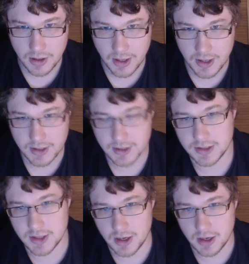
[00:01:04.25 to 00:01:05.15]
Like,
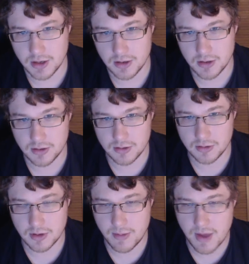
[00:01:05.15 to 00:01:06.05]
because I
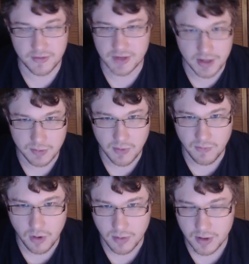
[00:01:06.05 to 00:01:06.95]
may have said this
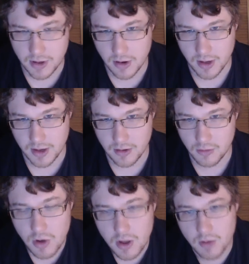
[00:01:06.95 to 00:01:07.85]
before, but, like
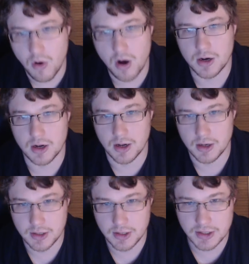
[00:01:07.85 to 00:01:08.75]
Willy Wonka
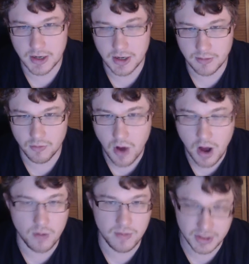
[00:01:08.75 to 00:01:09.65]
is a
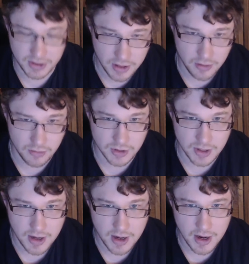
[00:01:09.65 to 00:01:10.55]
well misused
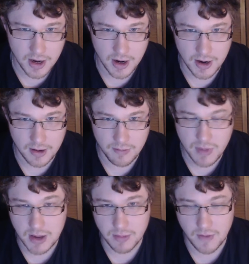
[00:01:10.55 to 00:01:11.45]

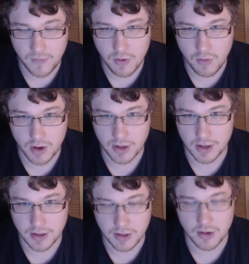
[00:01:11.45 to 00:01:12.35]
meme if you want
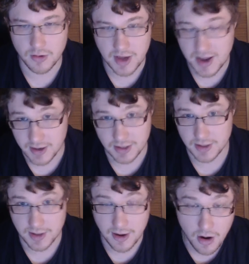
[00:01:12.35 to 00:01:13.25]
to, get
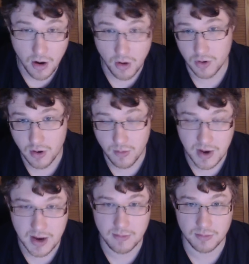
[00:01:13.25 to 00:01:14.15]
into that know your
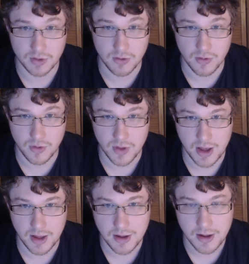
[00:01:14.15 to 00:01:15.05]
meme sort of
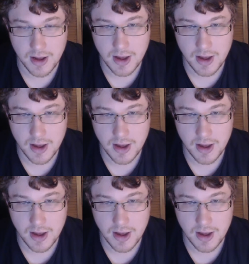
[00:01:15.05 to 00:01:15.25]
thing.